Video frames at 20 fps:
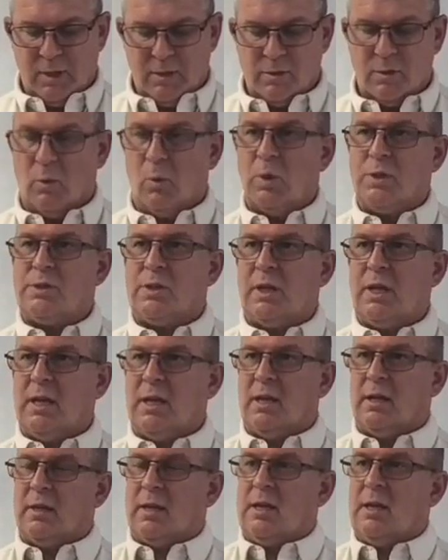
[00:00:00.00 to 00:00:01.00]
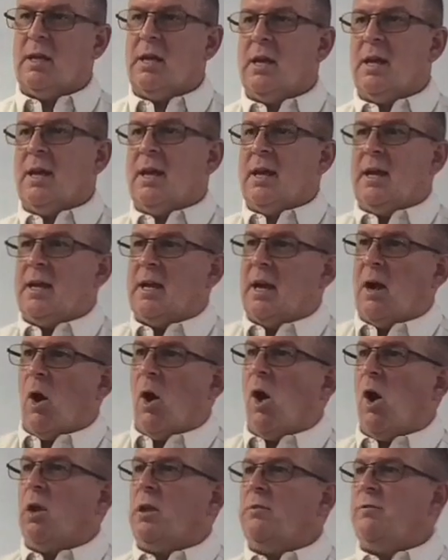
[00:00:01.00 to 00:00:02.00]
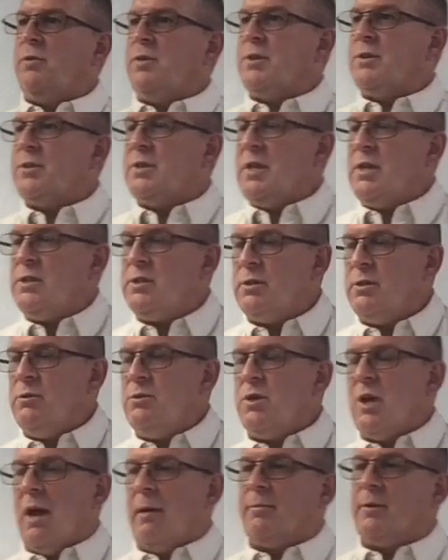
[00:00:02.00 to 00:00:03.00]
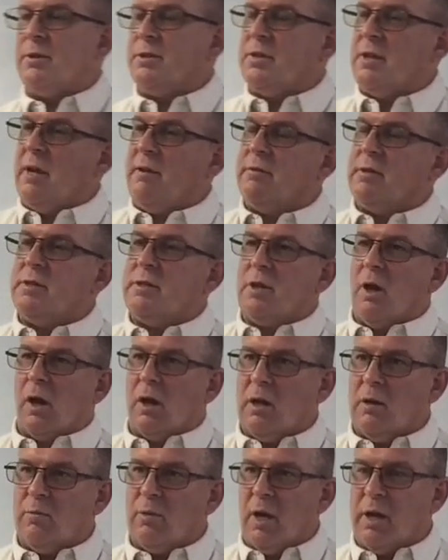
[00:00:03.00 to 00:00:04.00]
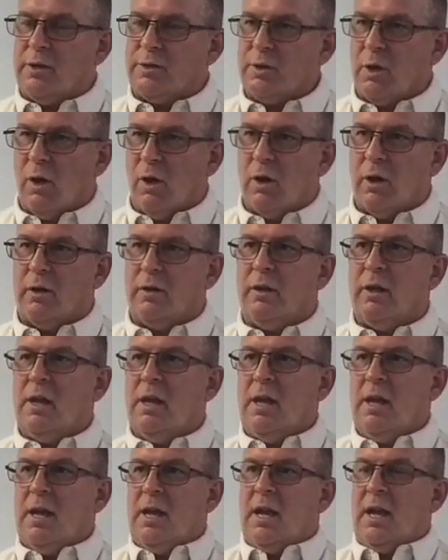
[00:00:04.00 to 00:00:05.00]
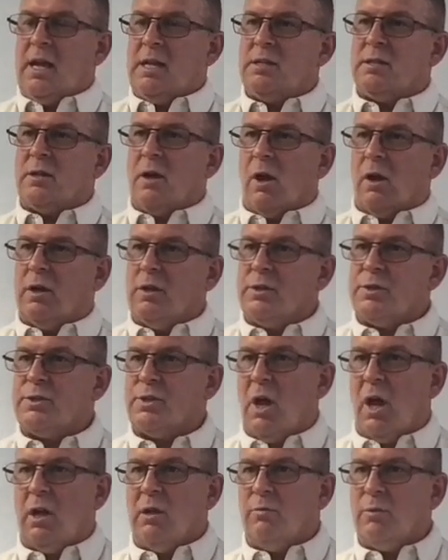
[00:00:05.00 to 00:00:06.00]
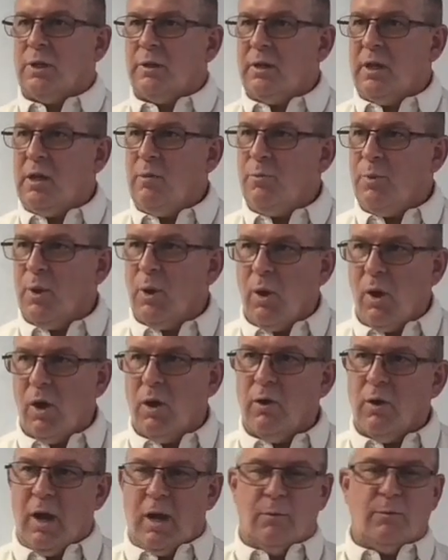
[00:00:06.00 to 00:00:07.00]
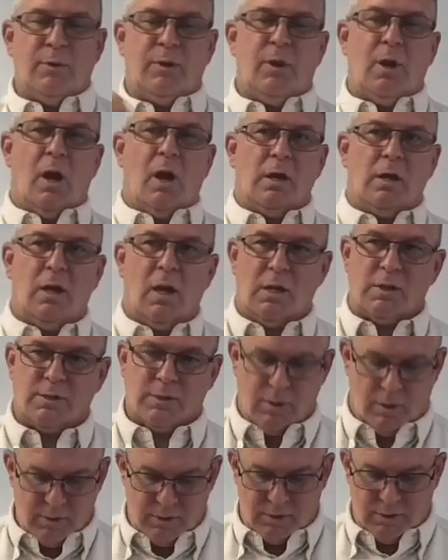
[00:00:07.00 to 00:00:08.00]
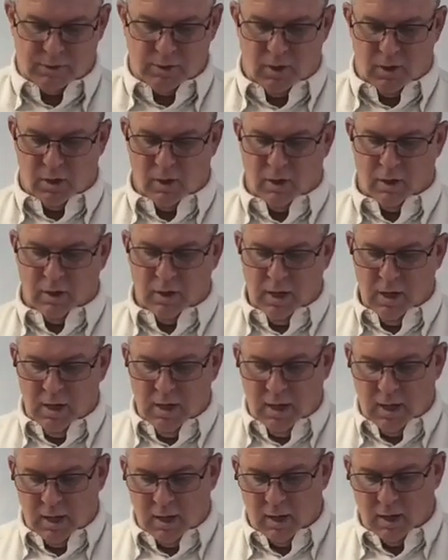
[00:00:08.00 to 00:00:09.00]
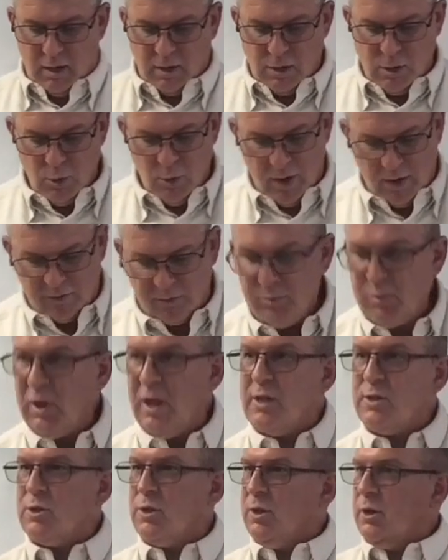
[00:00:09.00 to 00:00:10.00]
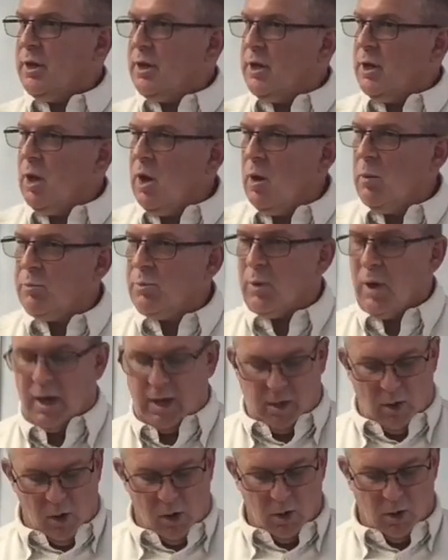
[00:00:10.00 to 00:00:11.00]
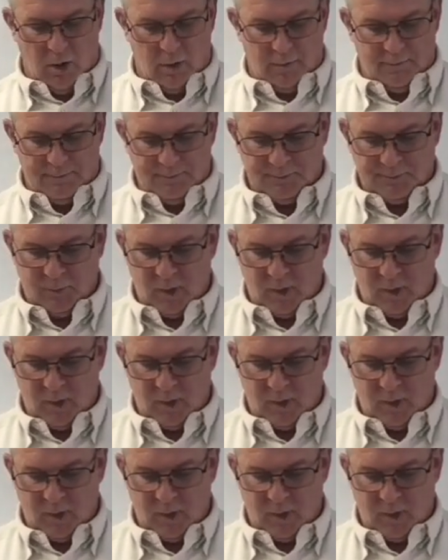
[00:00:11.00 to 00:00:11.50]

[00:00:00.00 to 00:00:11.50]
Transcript: So once again, all of this, these two chapters, David's talking about his heart. He's talking to Solomon. Keep your heart right with God. God searches the heart. You have pleasure in an upright heart.